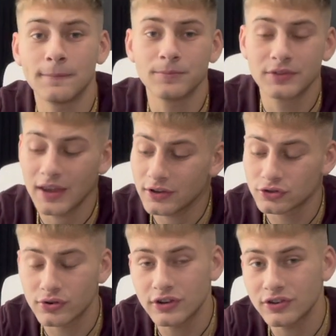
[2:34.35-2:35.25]
Take a
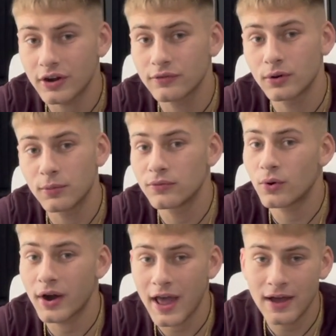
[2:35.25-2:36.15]
screenshot of your
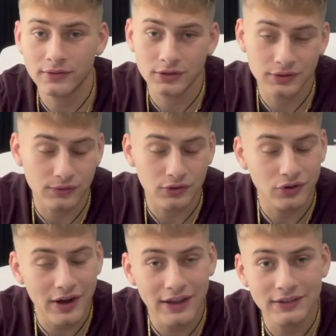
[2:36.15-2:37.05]
before and afters of your
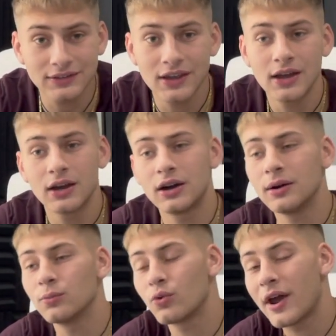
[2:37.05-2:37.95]
trades.
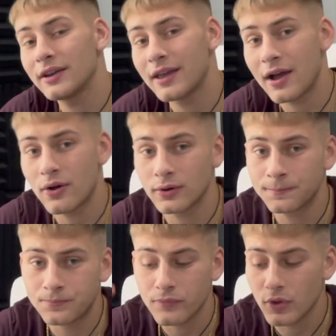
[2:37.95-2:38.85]
Write
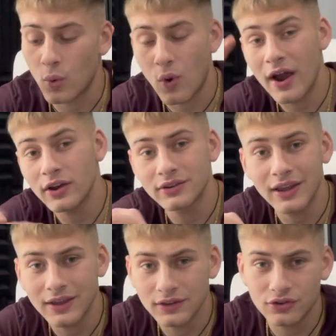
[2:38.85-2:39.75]
down why you're
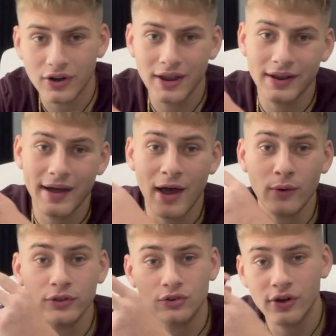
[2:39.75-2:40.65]
taking the trade,
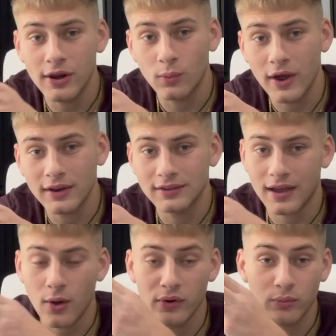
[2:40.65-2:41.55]
how the trade went,
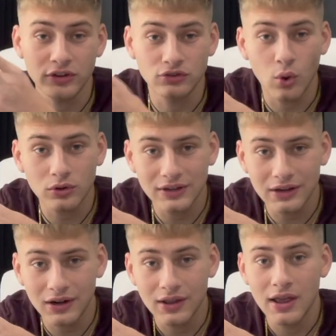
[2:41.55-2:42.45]
how it
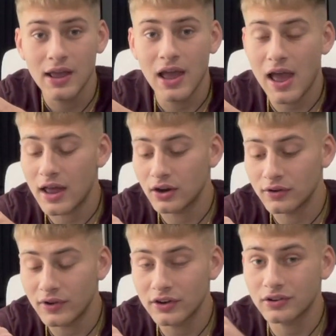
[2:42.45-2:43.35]
resulted, and
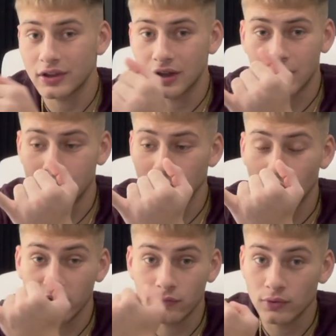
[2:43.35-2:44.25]
eventually,
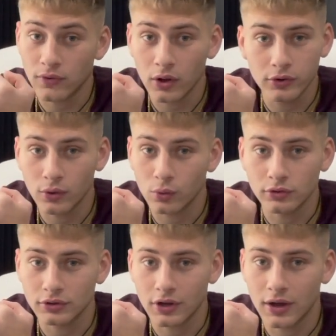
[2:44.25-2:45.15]
if you followed your
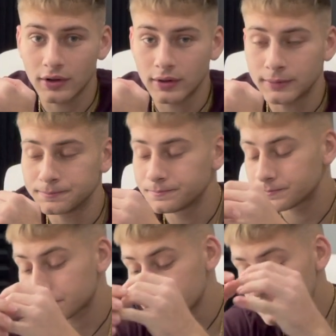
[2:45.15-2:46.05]
rules or not.
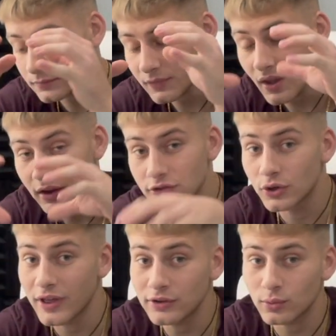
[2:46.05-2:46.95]
And so
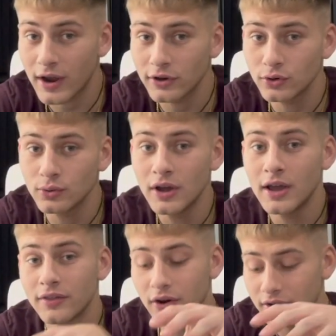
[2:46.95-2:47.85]
that's what I do.
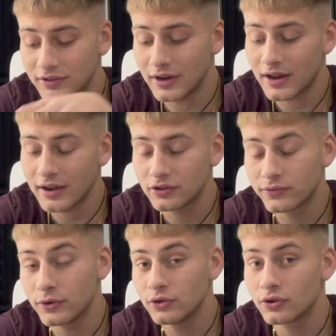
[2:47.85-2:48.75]
There is a nice
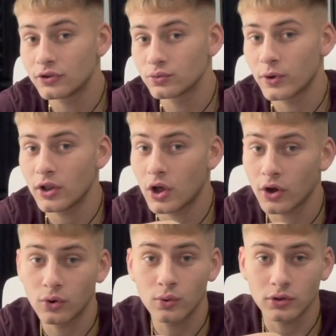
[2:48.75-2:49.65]
feature as well
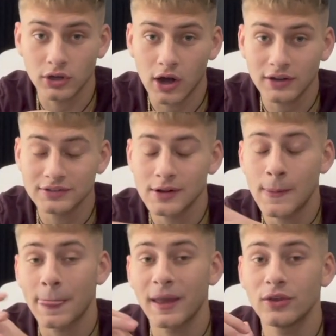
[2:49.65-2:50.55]
on Google Docs
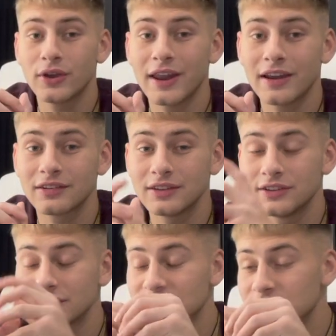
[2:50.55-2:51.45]
that you can actually
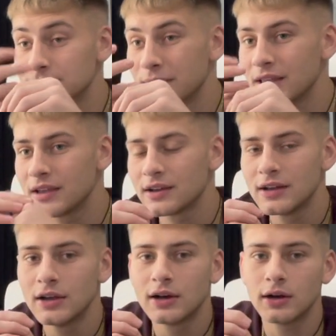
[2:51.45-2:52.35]
just speak.
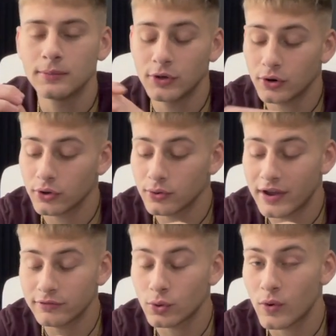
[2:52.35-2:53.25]
You don't
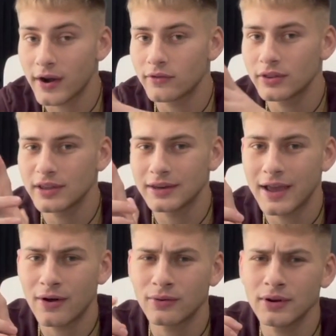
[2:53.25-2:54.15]
have to write everything
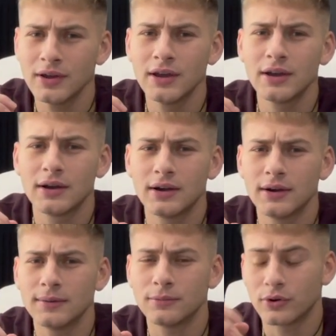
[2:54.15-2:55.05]
down
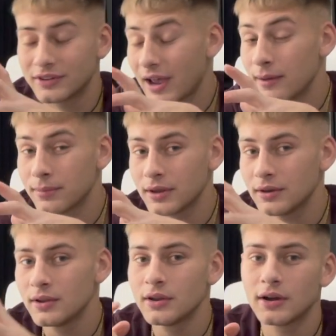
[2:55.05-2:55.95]
or type it.
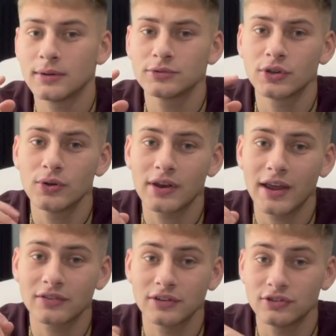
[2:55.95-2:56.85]
So you can
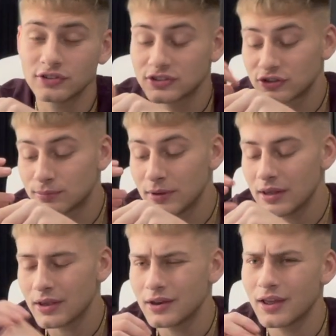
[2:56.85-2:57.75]
actually just
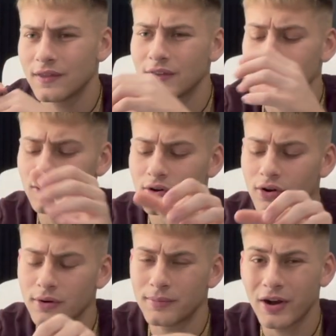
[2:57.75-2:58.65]
speak it, and then
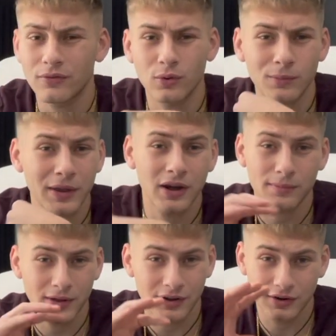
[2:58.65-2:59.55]
your microphone will pick it
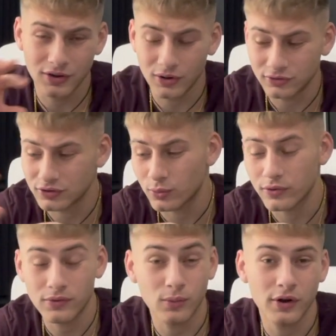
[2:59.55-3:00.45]
up and, just
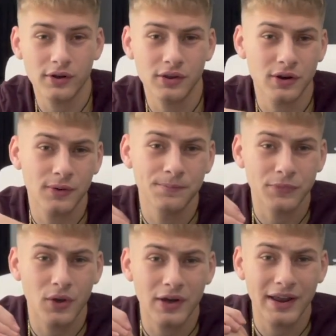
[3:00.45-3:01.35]
word for word, go ahead